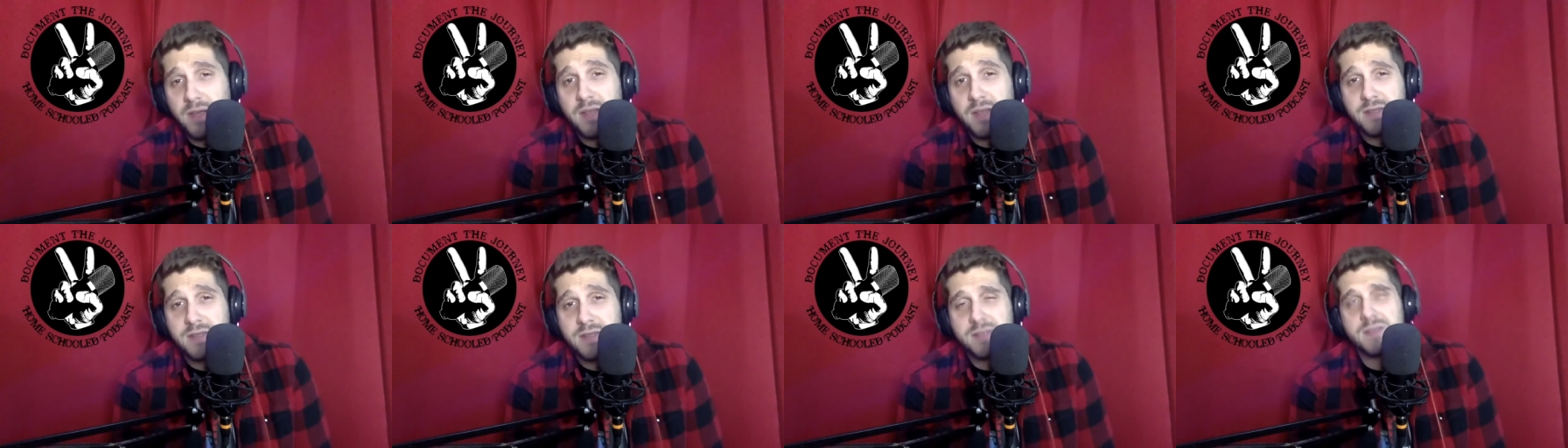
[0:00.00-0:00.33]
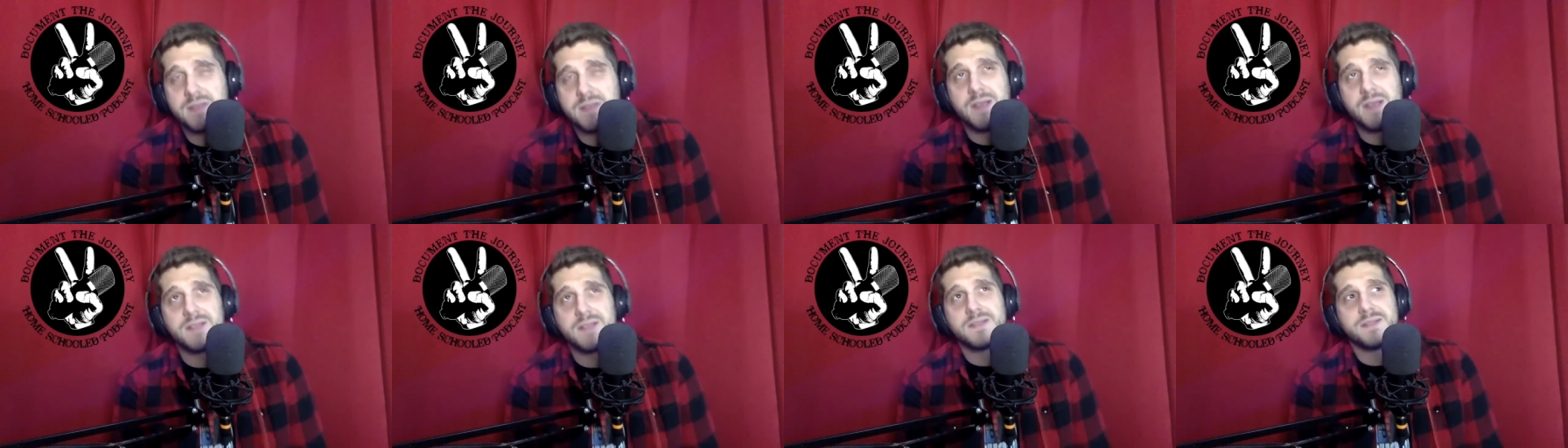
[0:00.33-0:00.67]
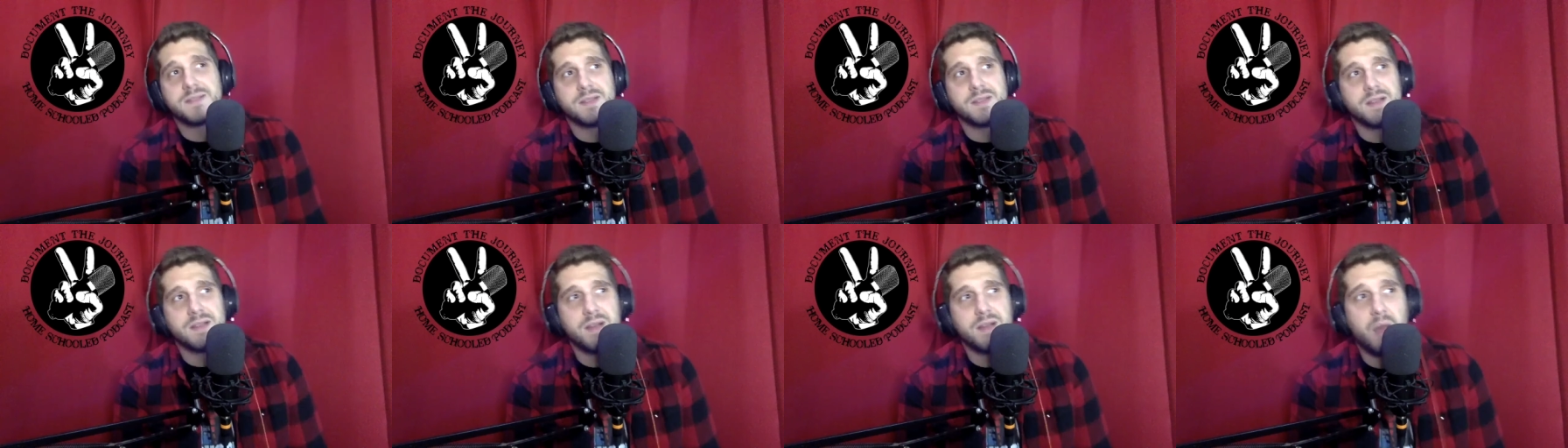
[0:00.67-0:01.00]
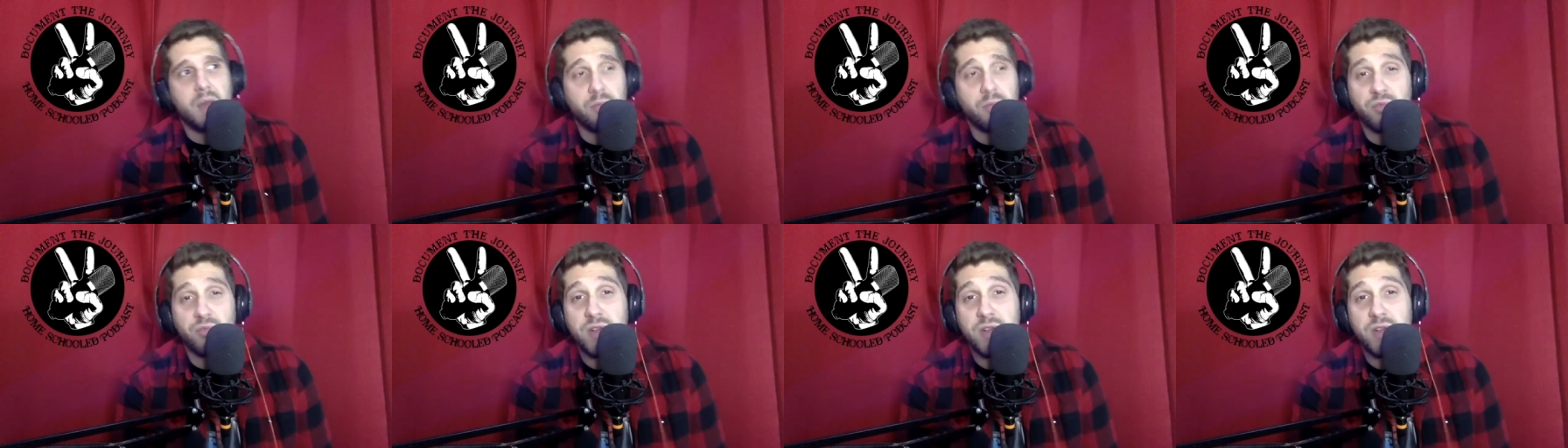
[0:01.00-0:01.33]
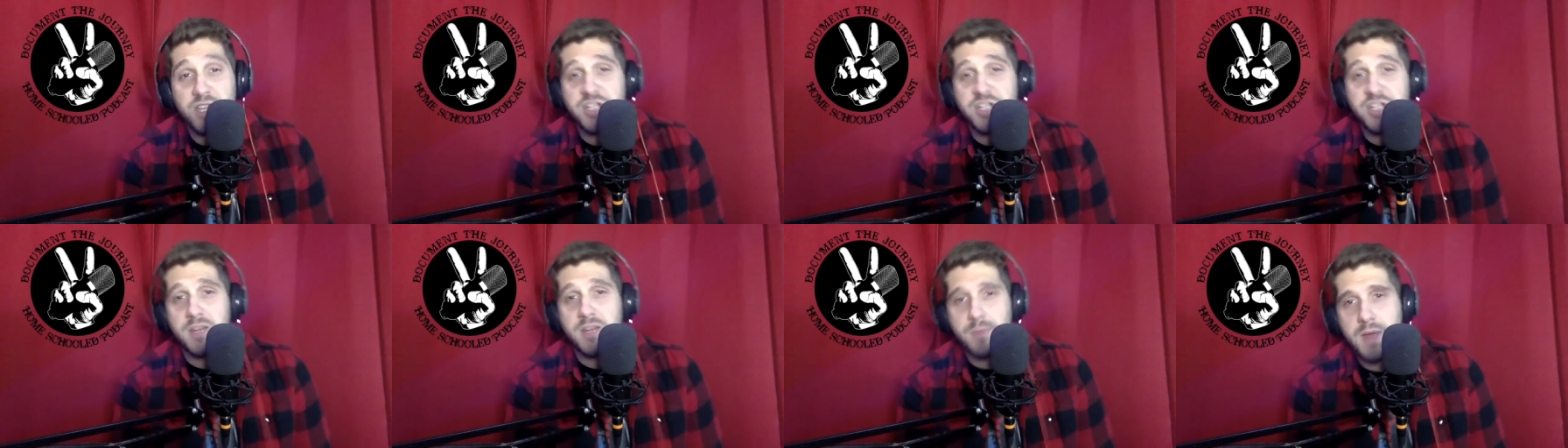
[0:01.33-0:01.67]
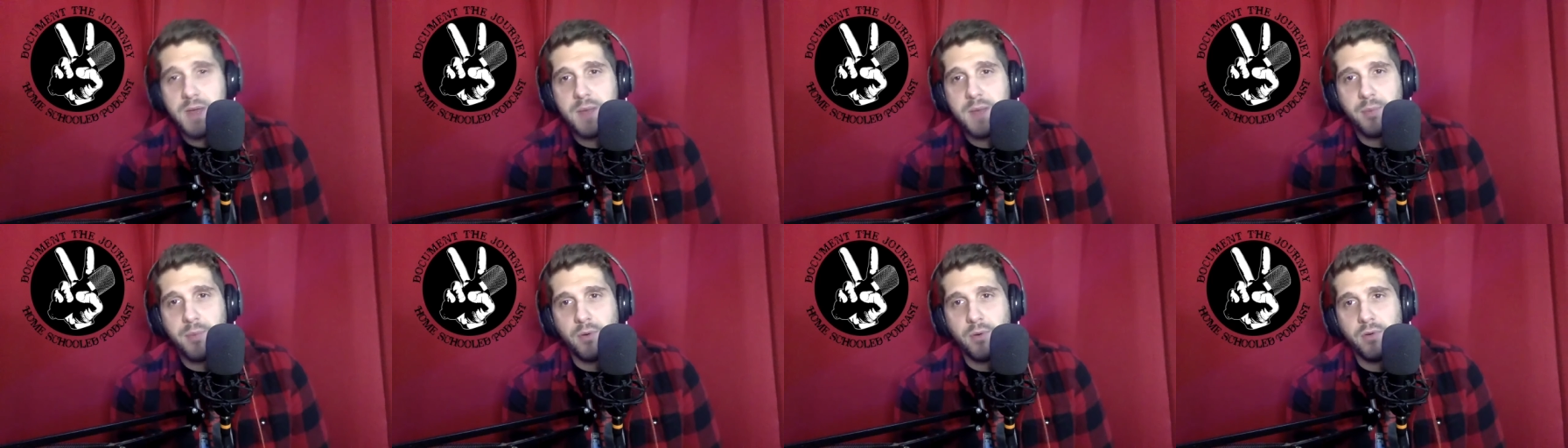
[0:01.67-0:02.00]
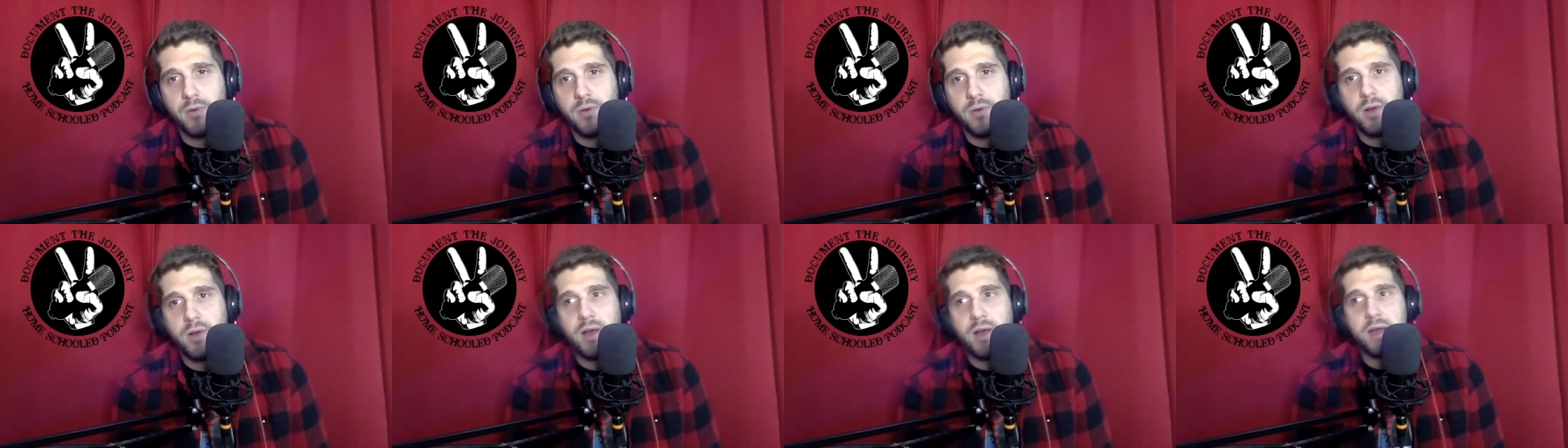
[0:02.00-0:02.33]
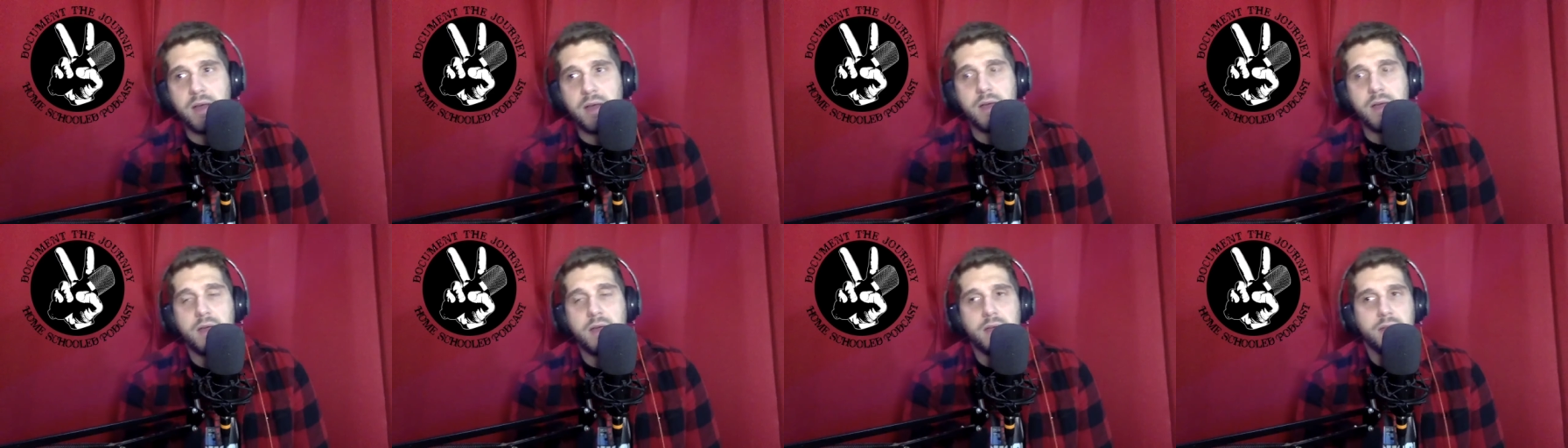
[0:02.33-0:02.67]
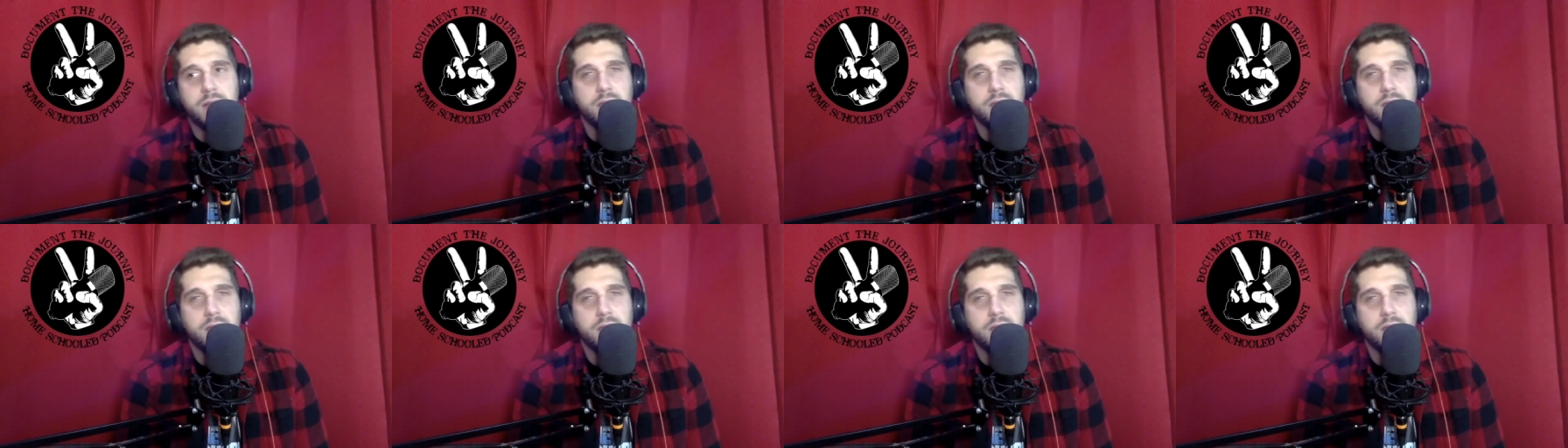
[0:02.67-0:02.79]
It's I'm reaching people. I